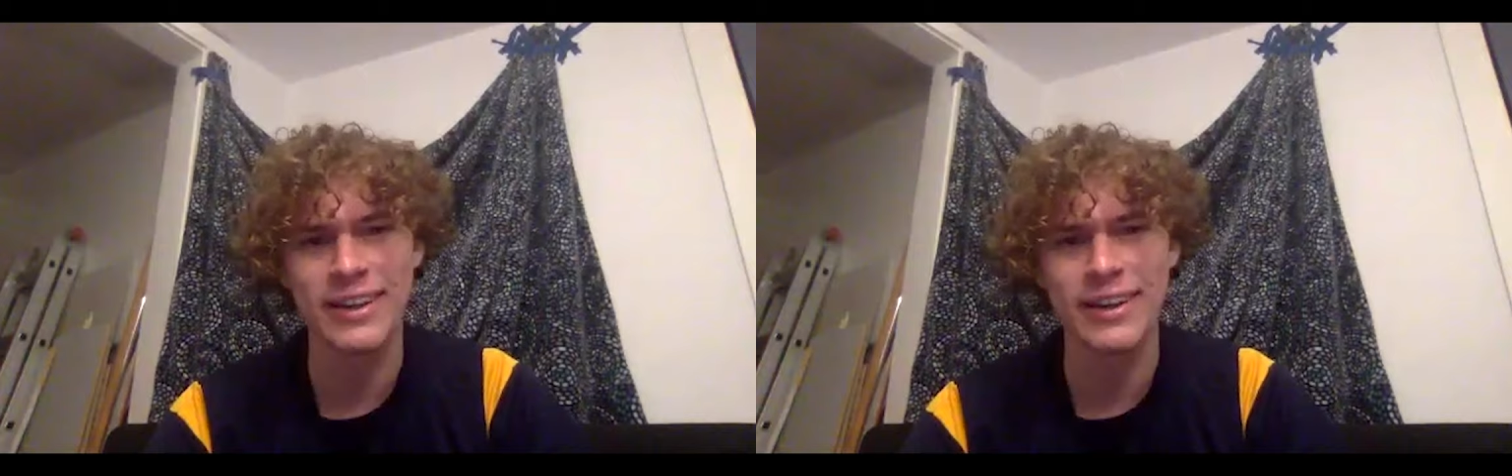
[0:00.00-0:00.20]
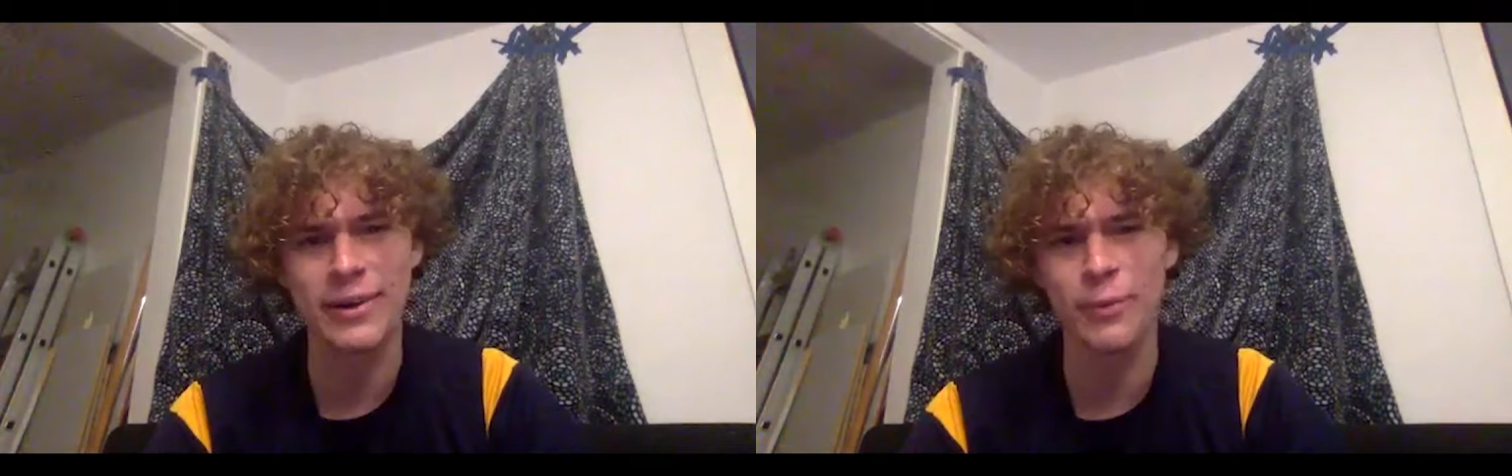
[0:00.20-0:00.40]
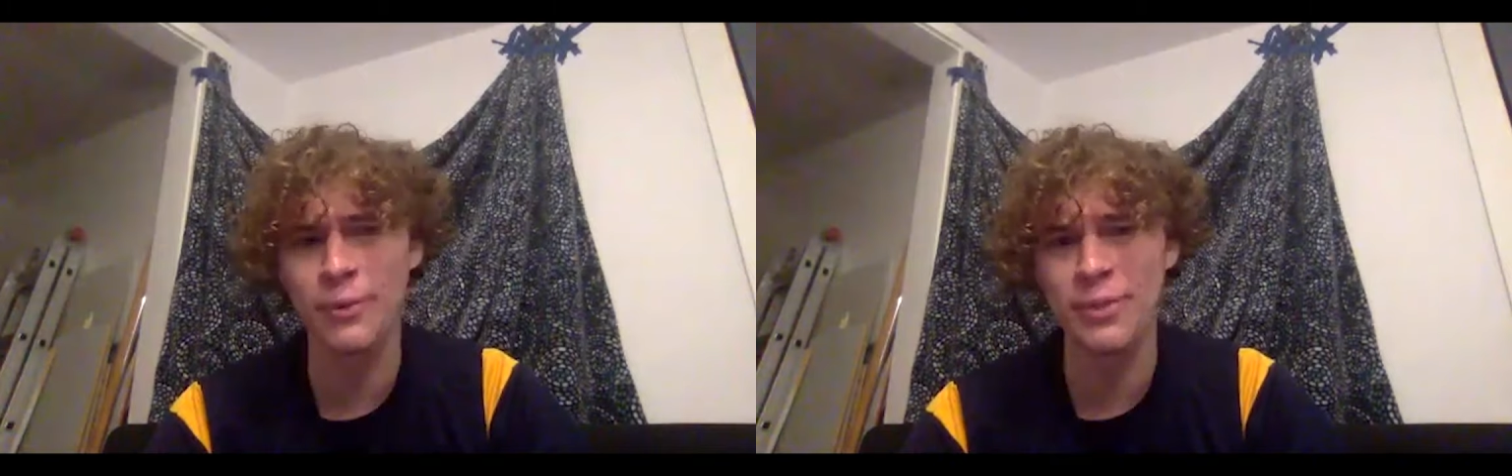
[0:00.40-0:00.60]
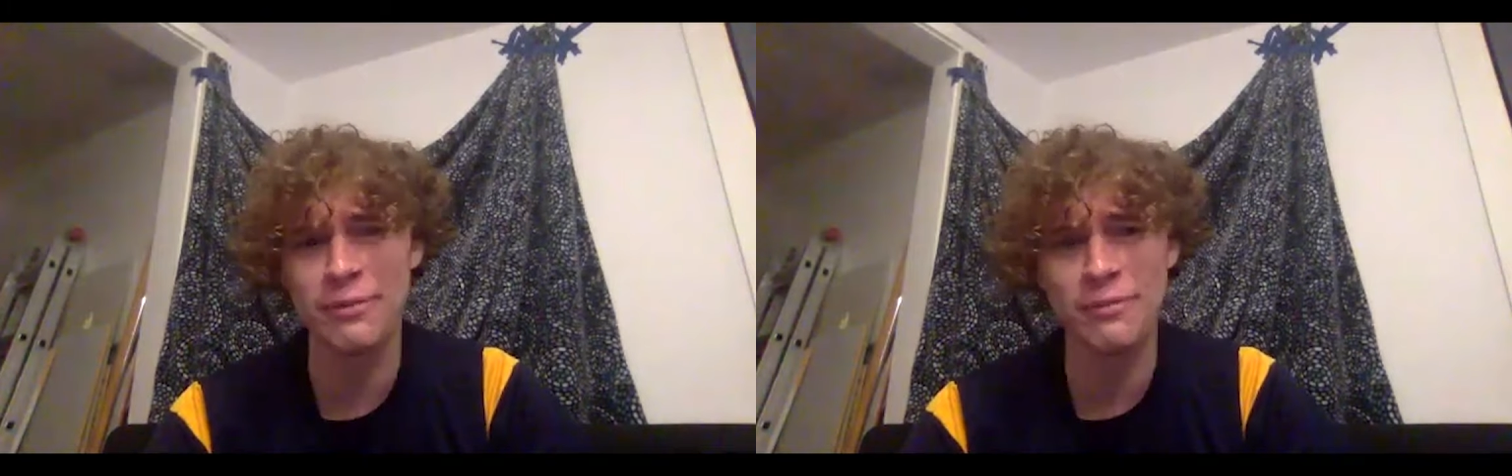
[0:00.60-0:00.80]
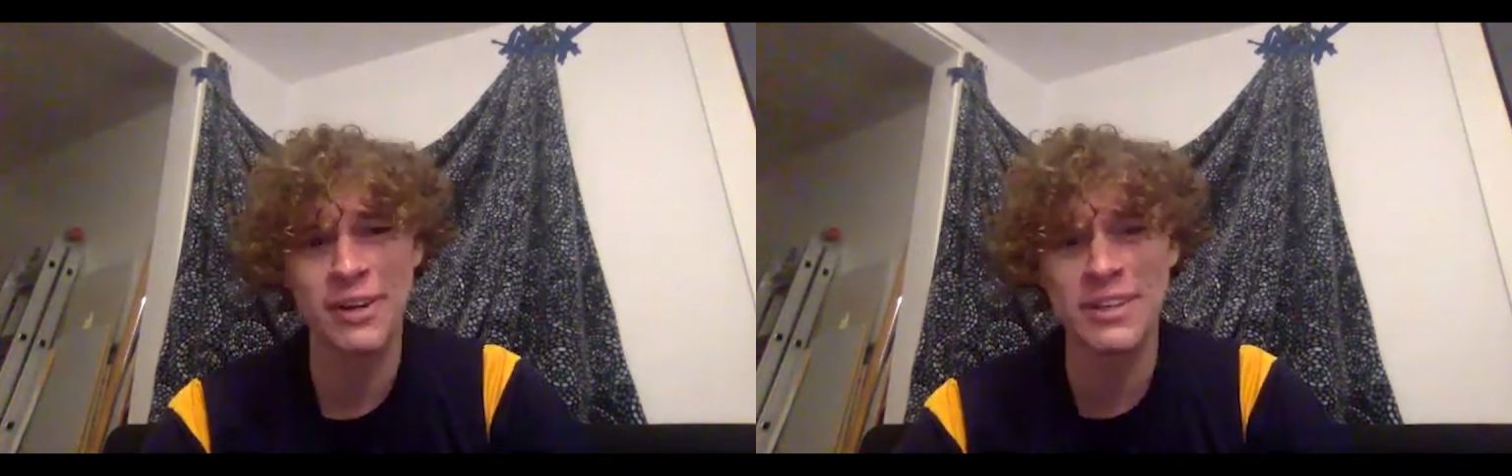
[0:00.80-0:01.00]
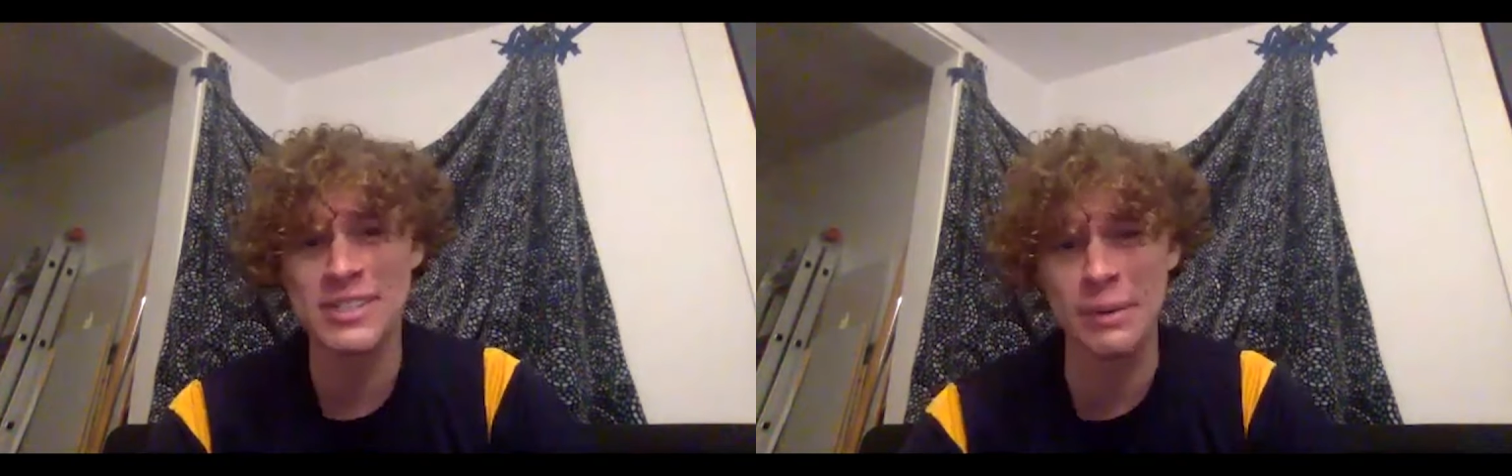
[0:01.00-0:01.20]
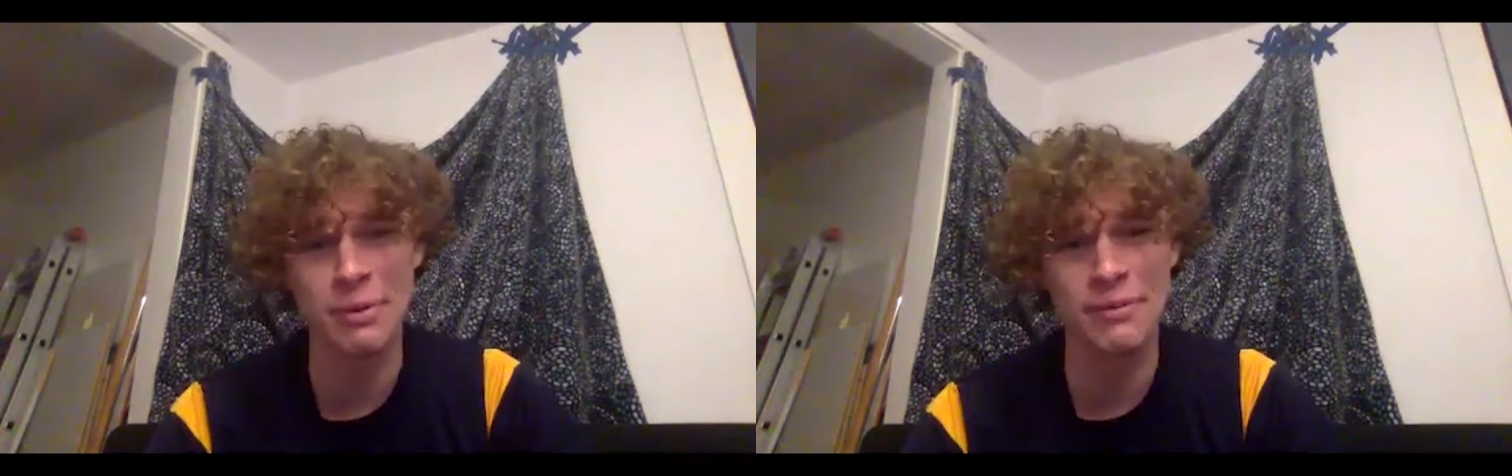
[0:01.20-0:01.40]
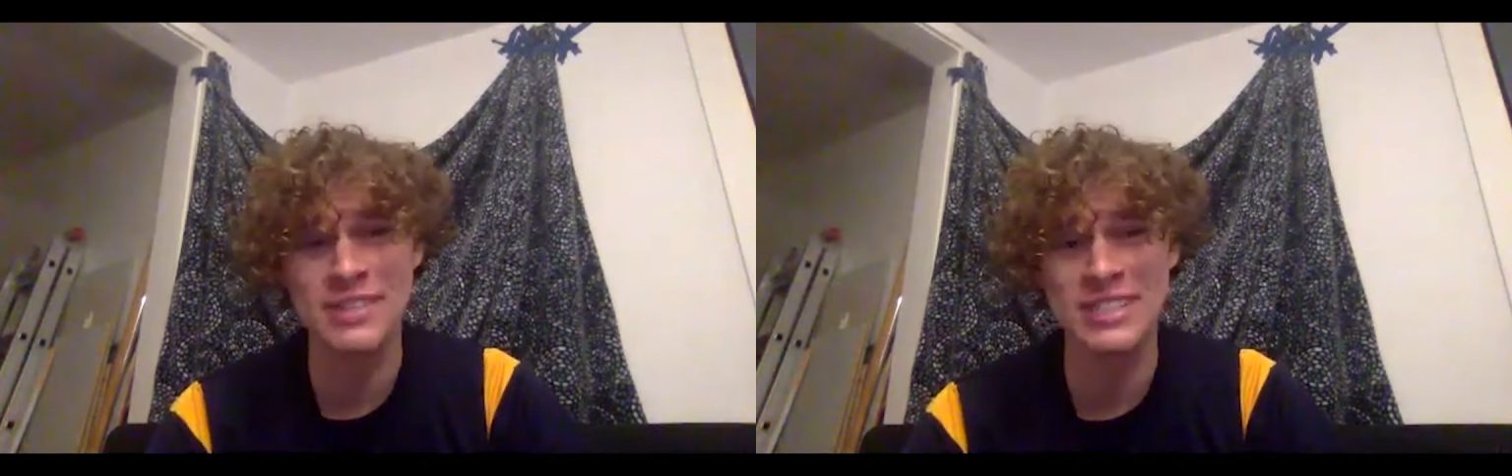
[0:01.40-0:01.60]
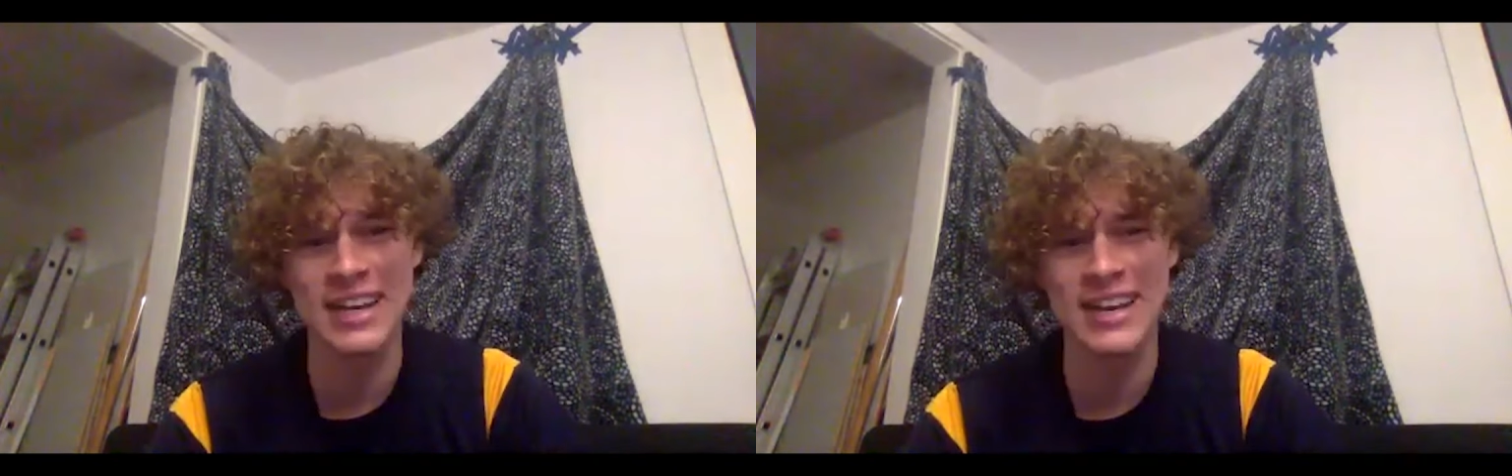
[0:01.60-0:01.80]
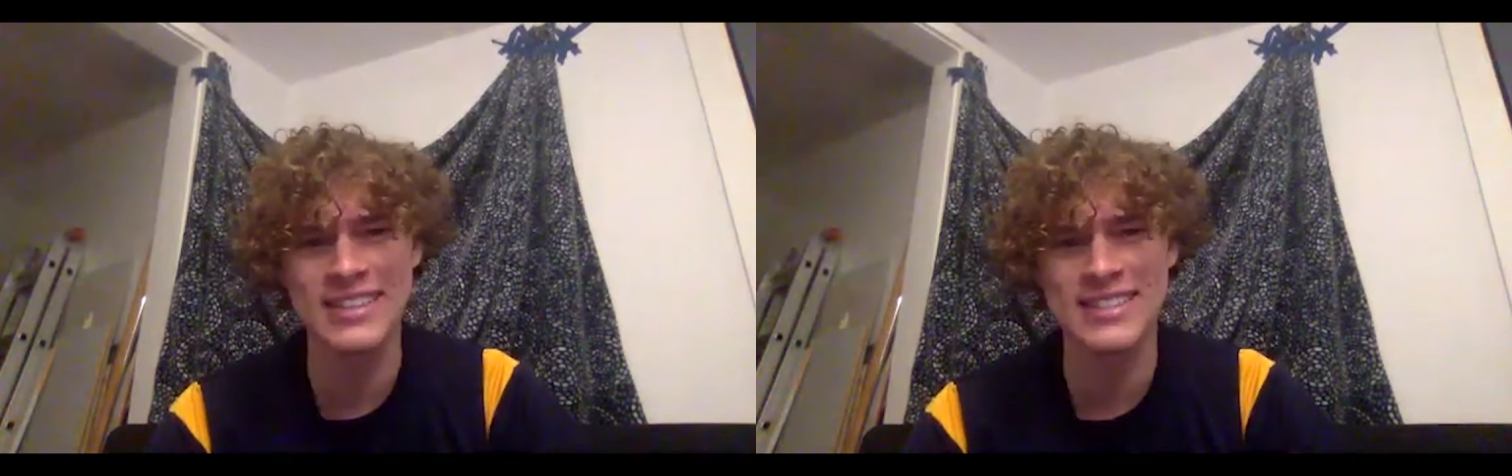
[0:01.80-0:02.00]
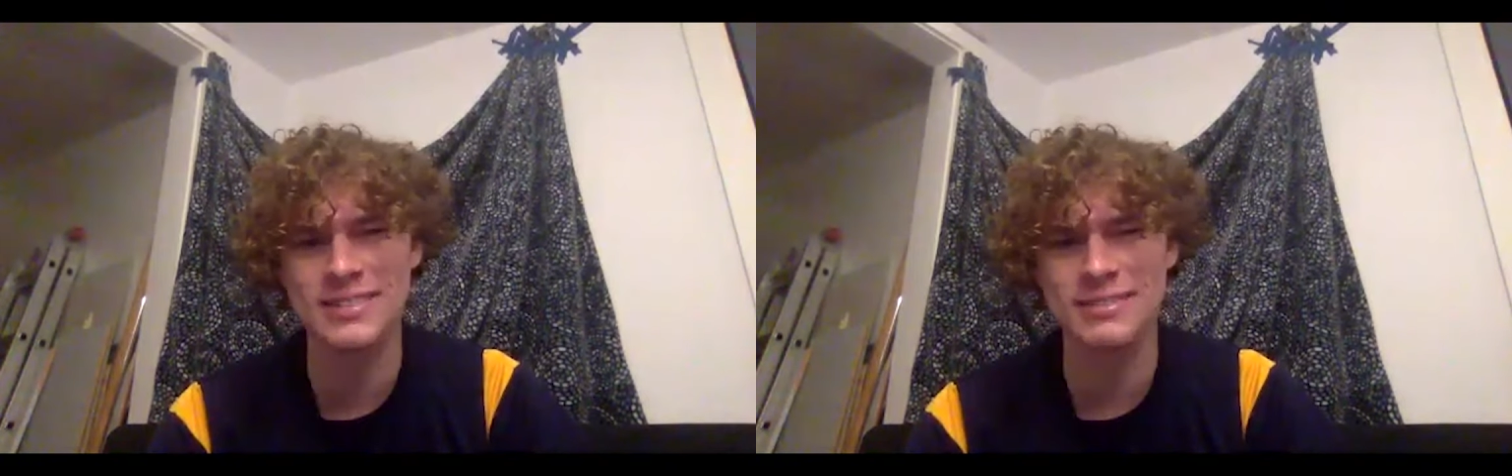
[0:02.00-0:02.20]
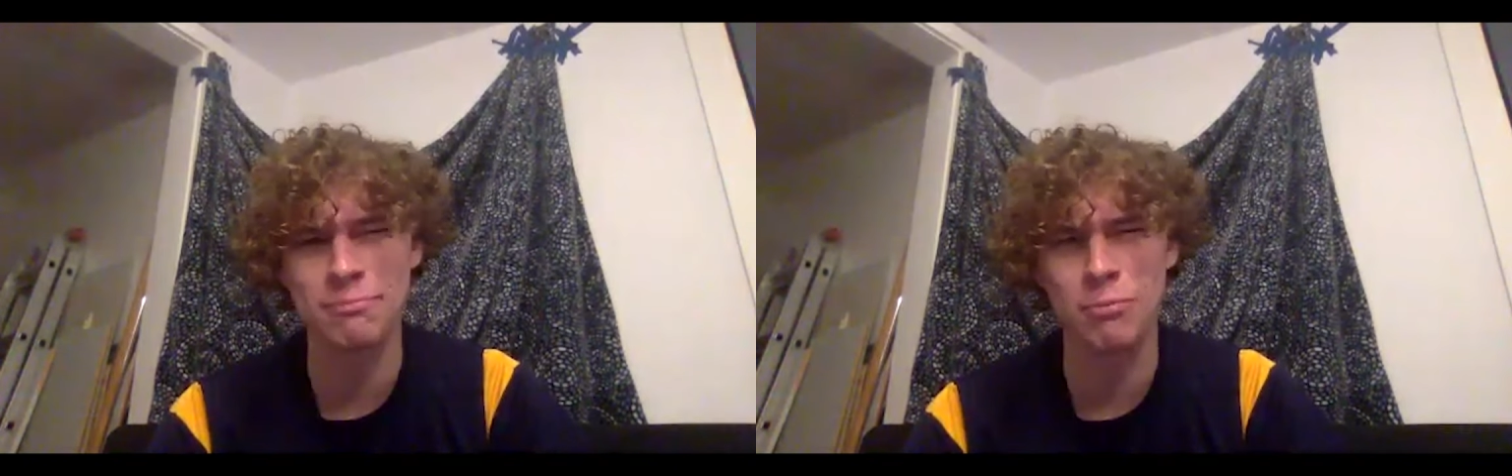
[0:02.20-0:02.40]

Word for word: Like, what the fuck is up with his class?